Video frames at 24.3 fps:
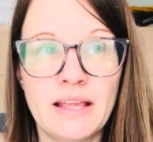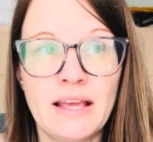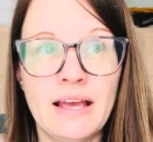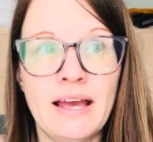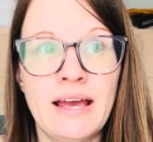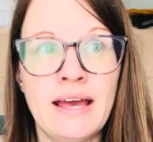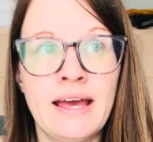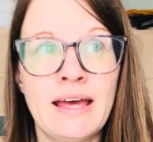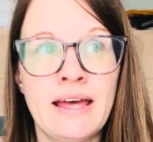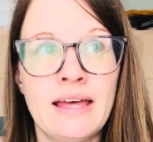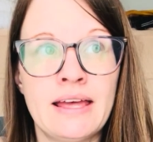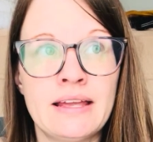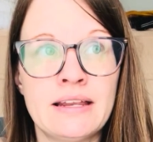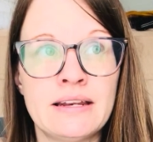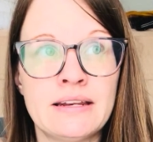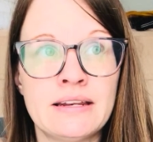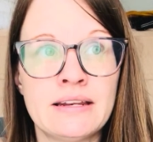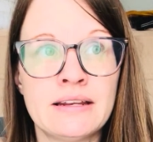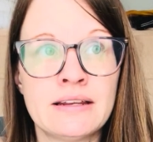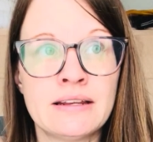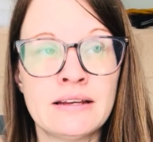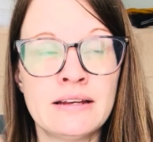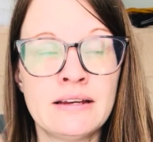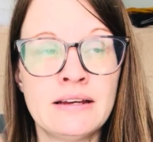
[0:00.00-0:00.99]

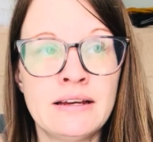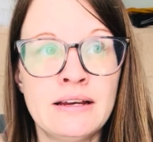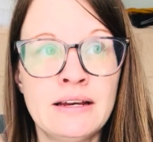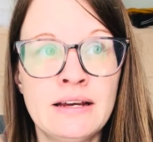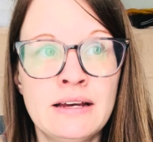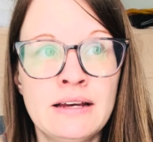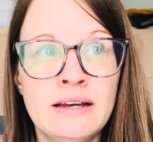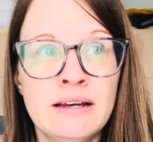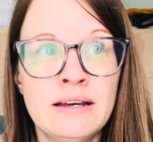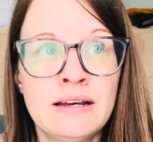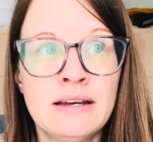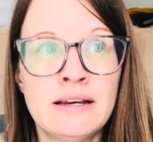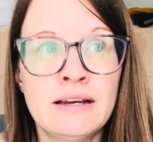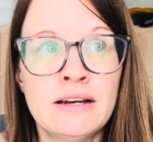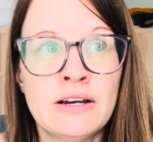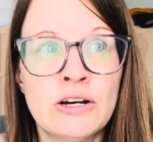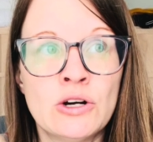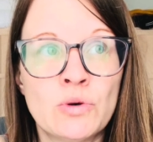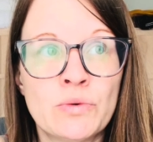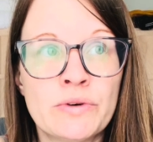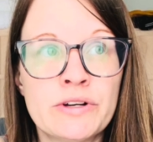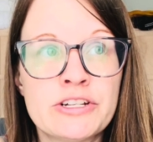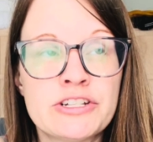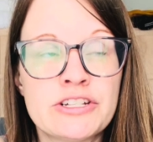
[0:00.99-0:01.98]
And
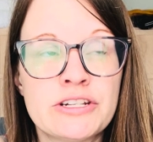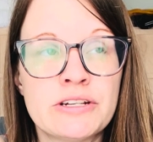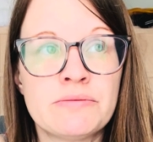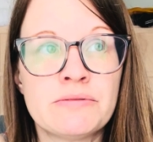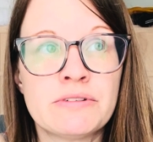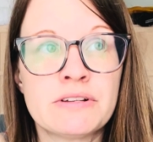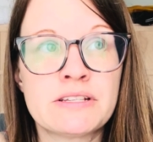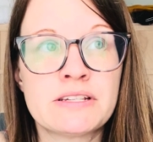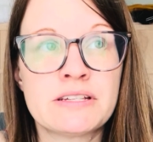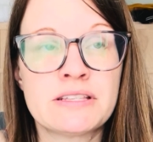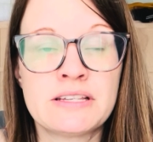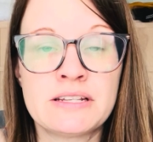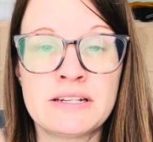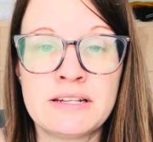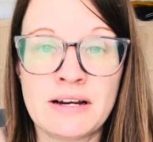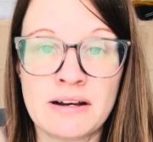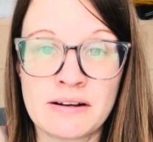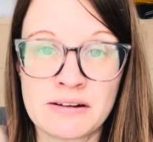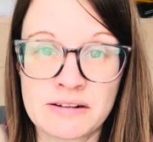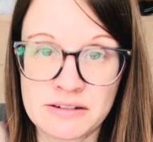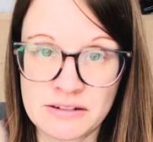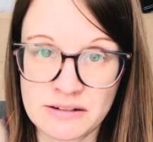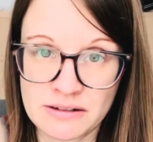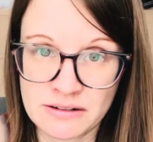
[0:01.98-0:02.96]
when she went to the
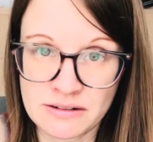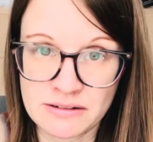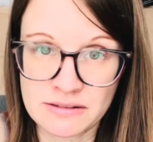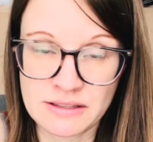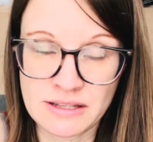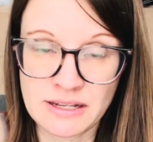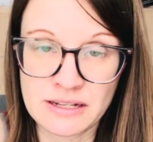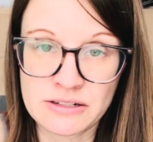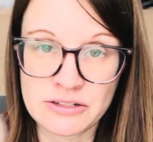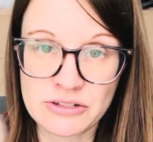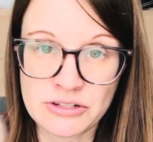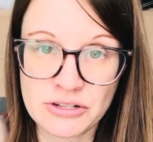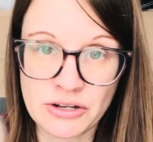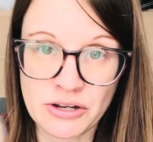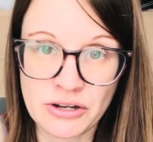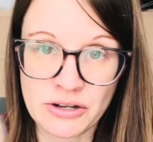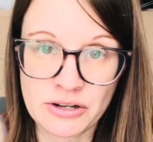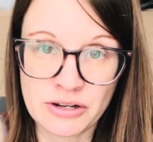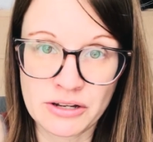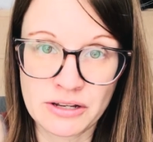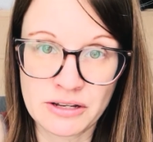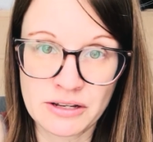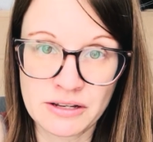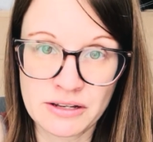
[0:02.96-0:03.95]
doctor, they
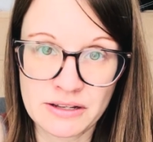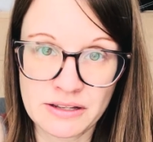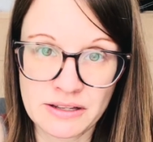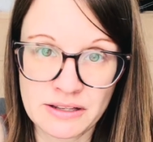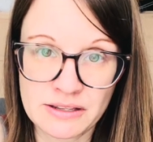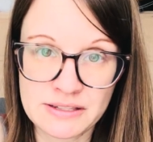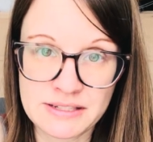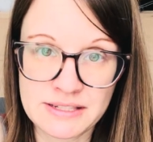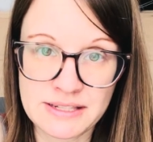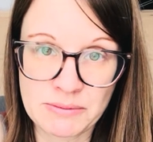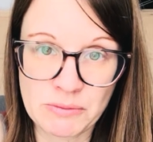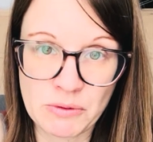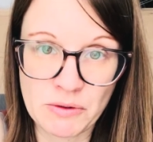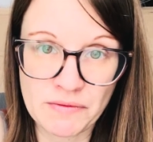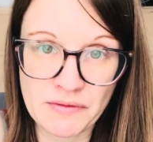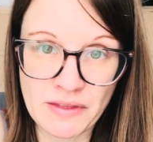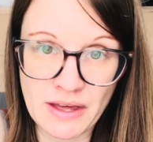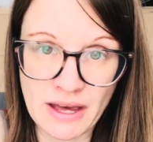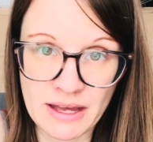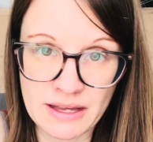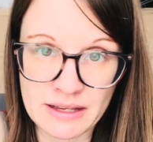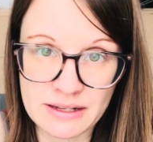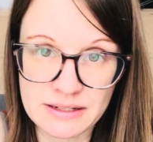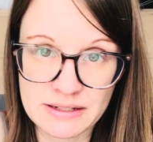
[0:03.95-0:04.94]
took some of
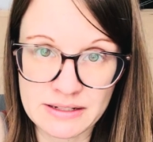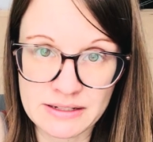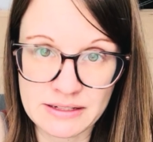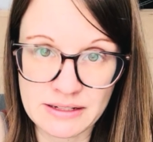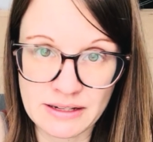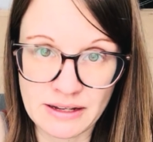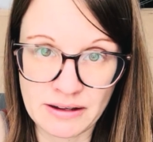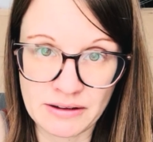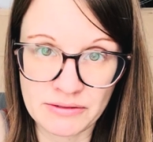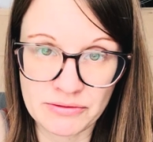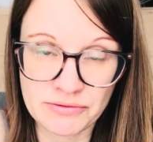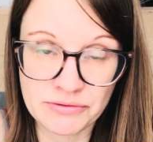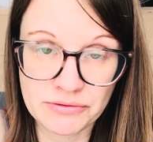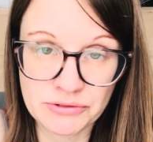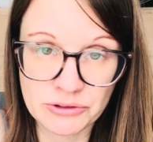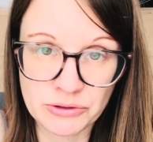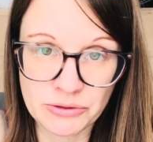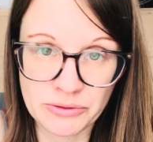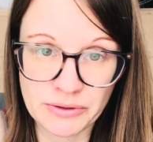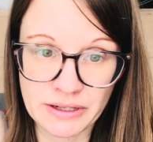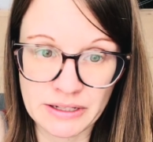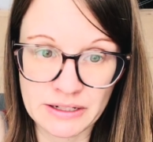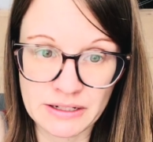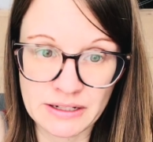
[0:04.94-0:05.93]
that
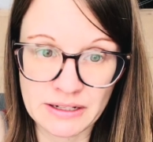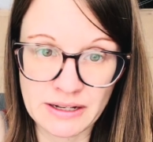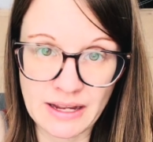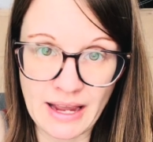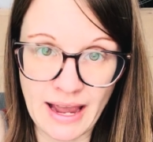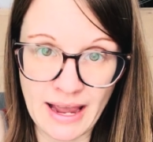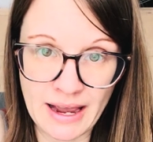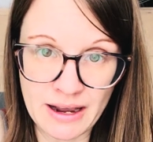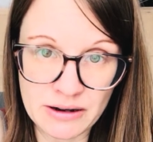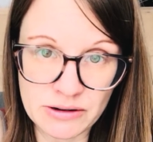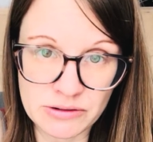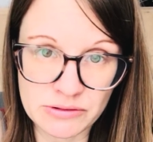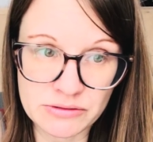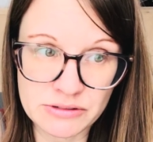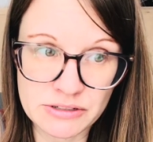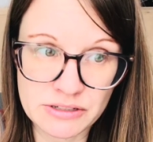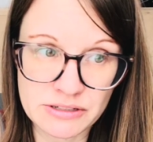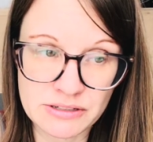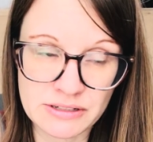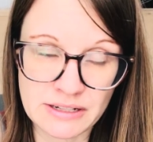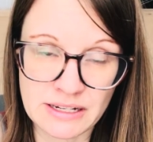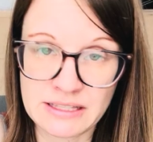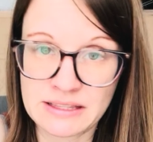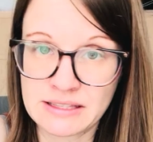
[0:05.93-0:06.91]
fluid
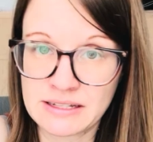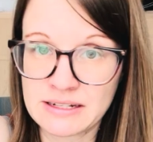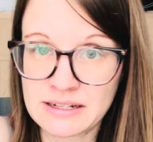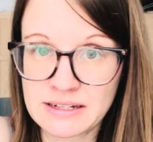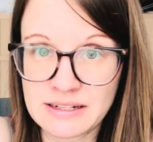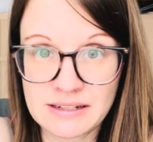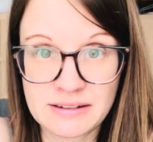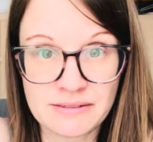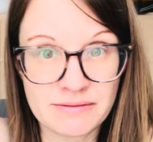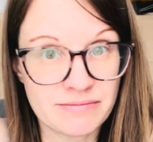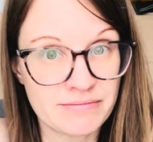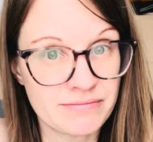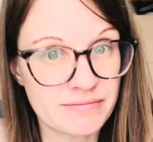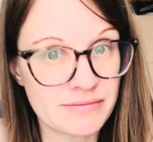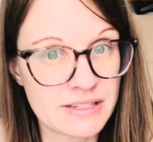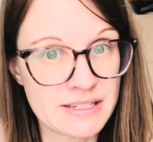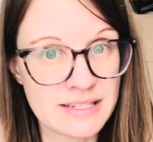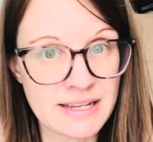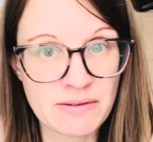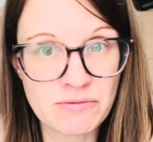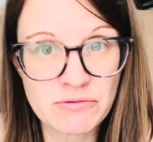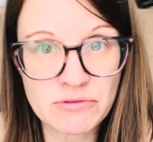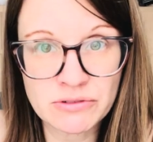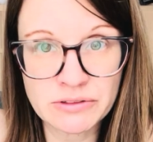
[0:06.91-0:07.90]
out, I think
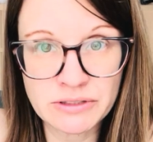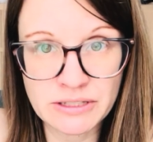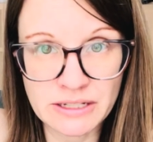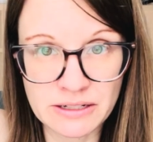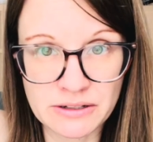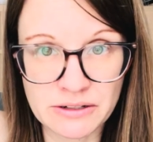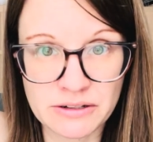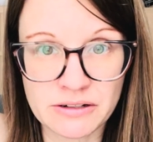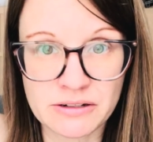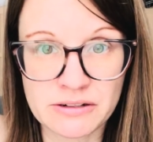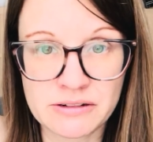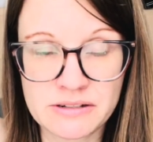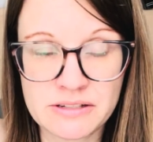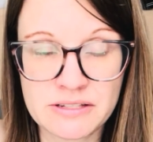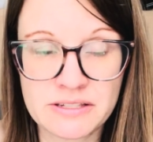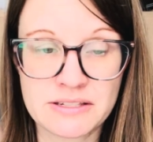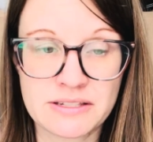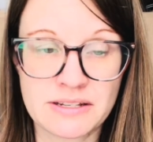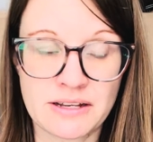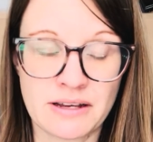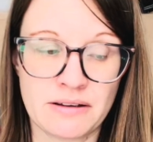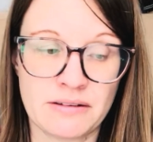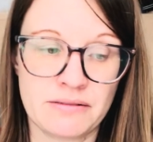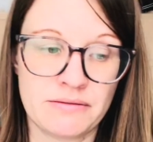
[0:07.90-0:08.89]
several liters
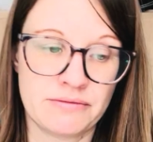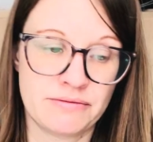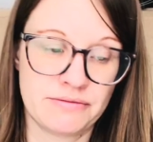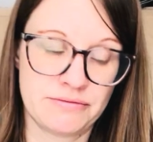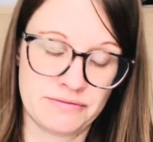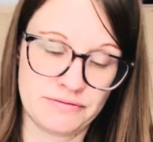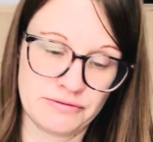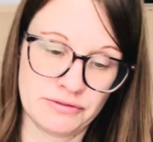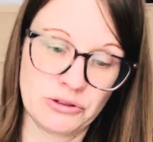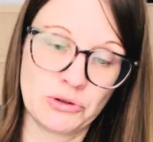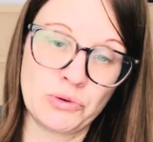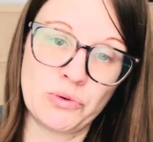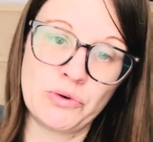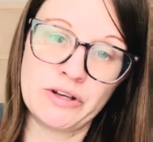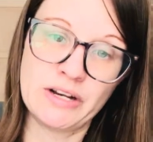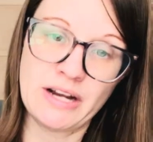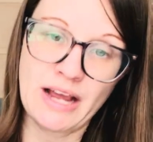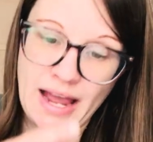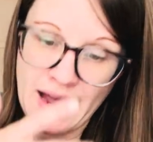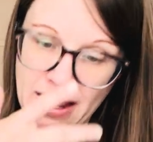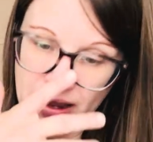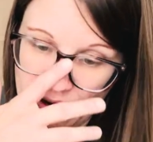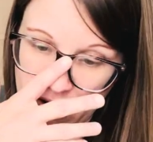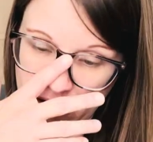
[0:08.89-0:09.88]
of fluid
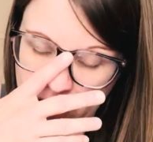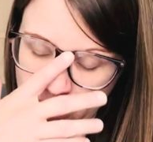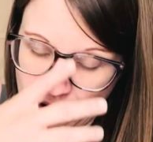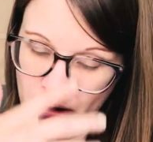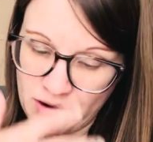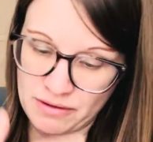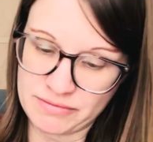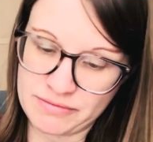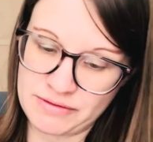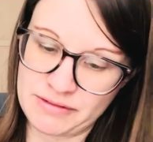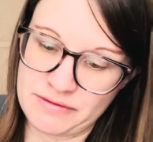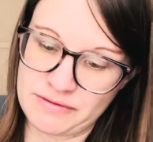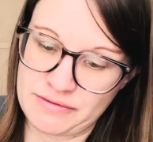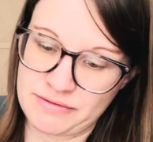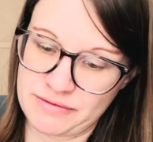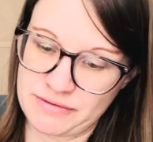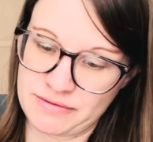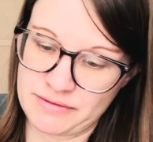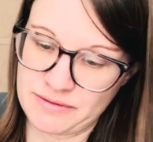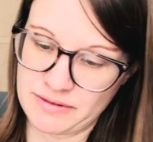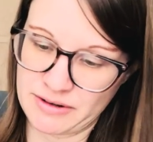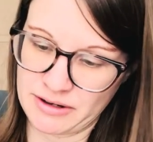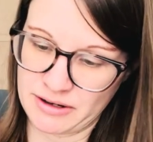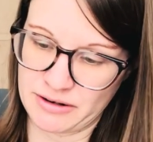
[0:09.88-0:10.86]
off of
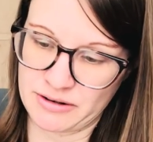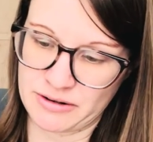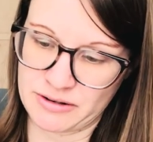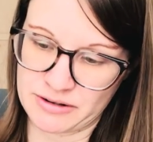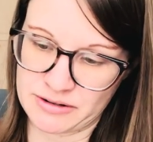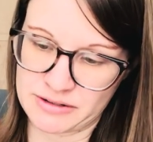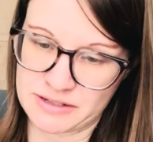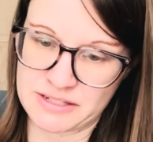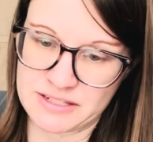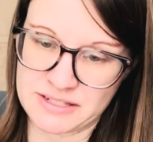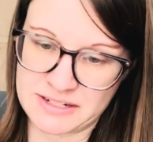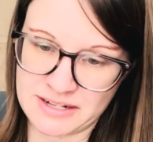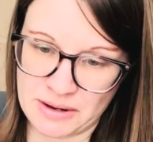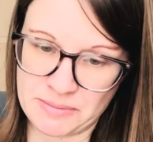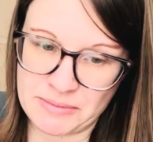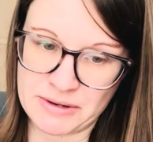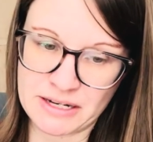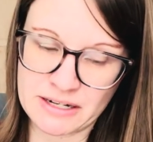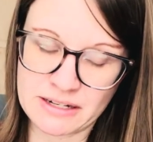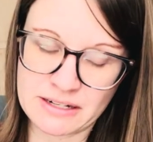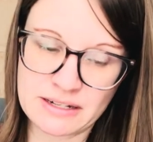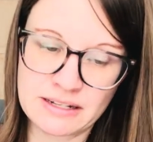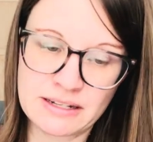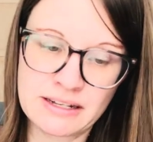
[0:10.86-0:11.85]
her
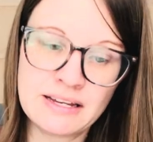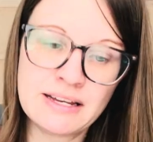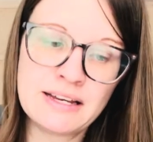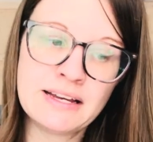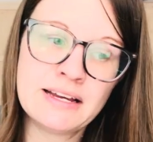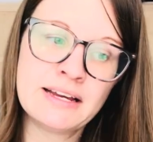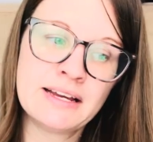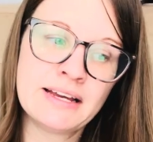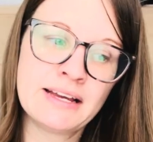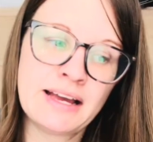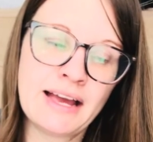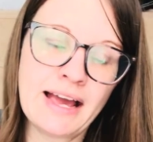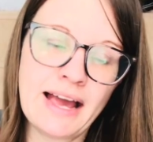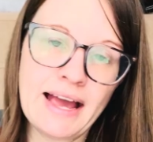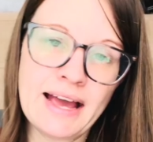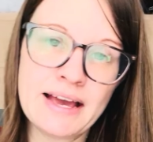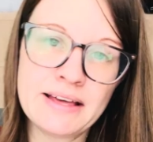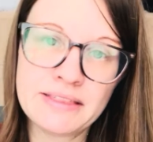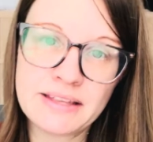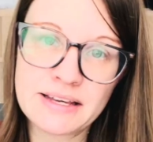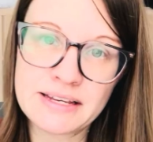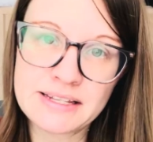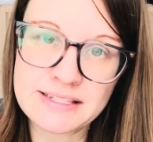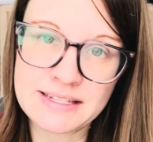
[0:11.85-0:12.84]
stomach, and
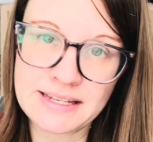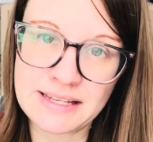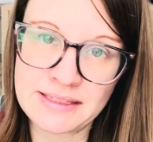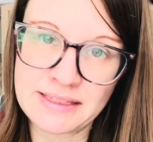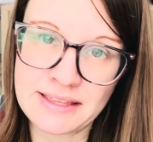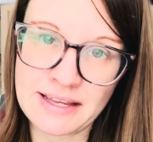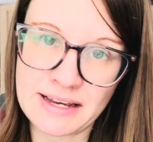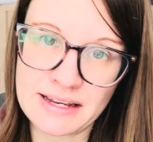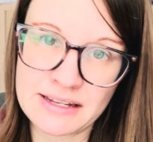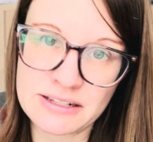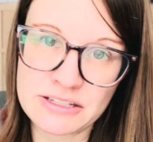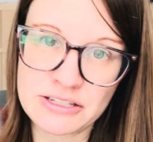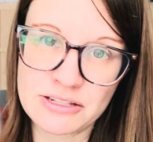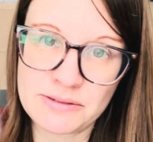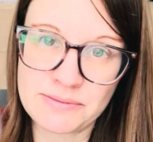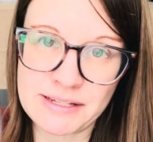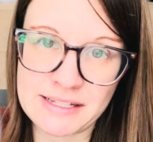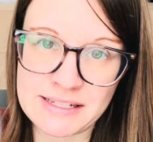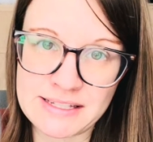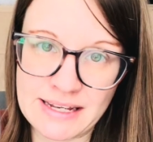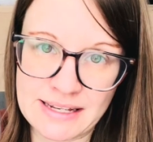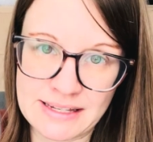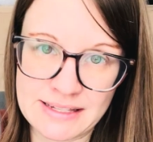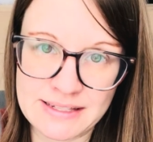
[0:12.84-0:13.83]
they sent that to be
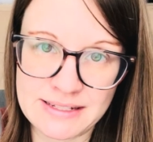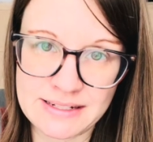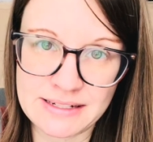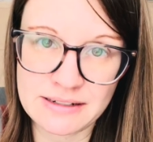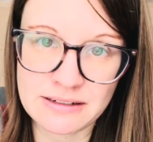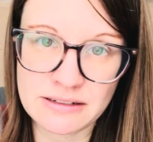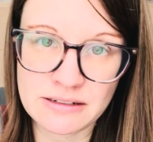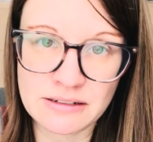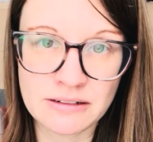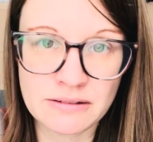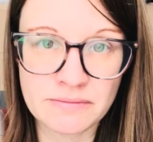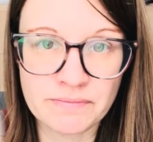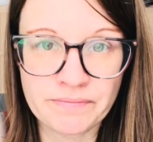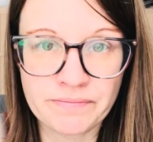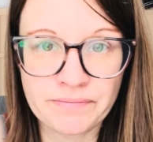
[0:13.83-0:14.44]
tested.